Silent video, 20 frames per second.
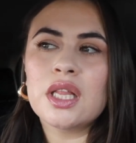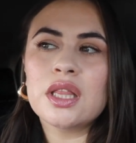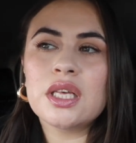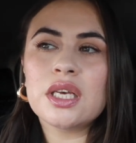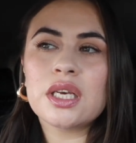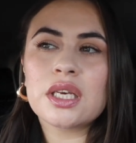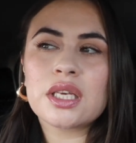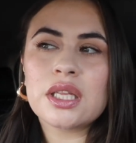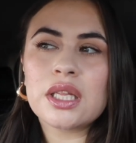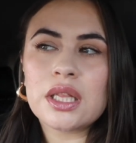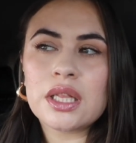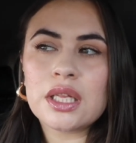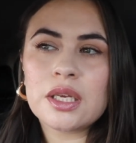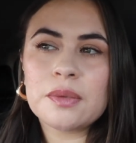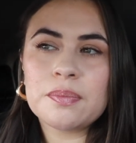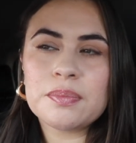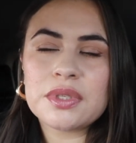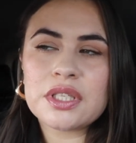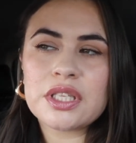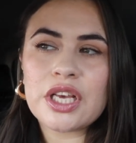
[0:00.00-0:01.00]
the
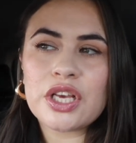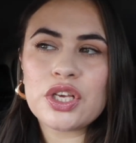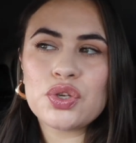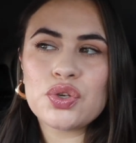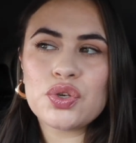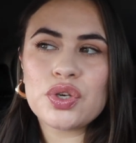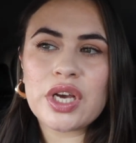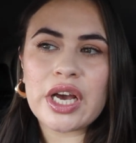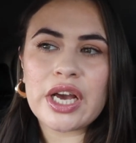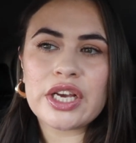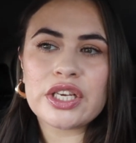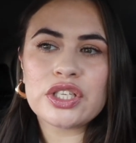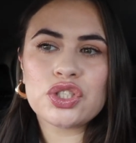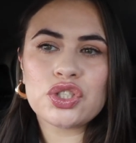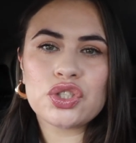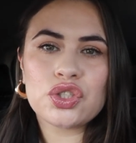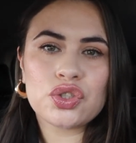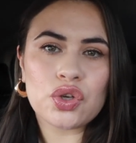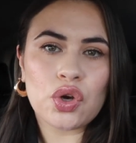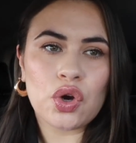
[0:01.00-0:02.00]
clips that you guys
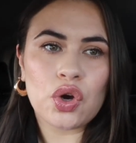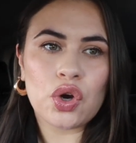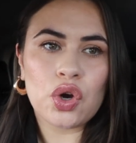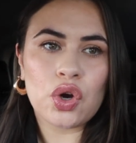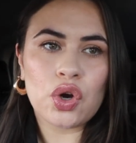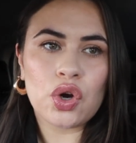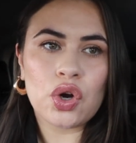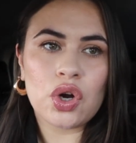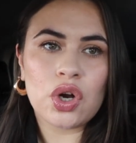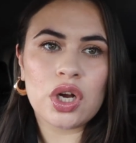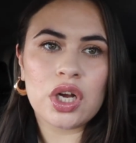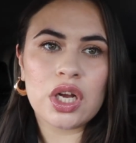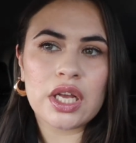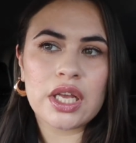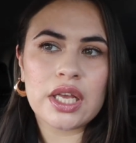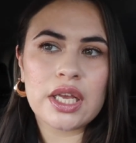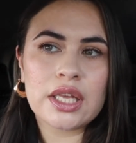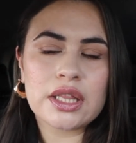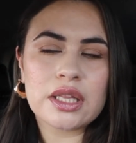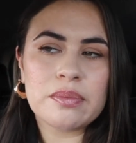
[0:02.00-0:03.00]
saw
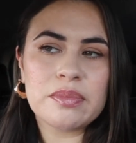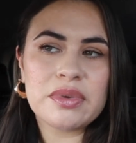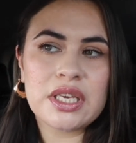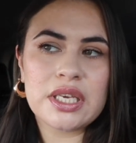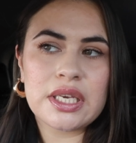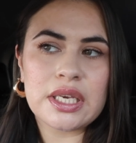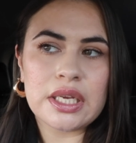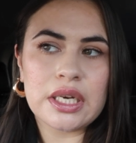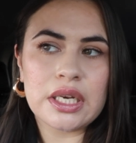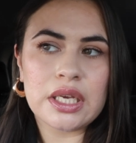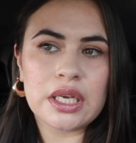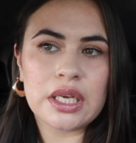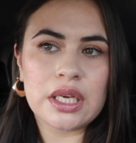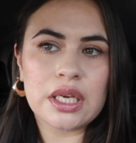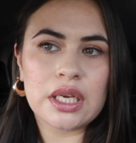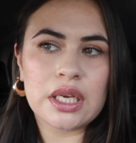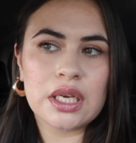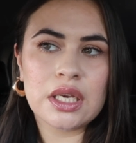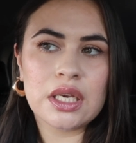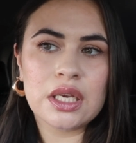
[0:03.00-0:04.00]
in the
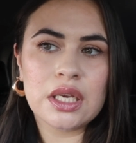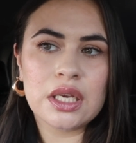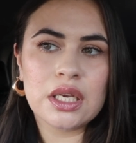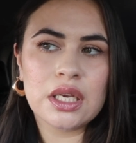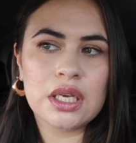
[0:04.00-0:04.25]
beginning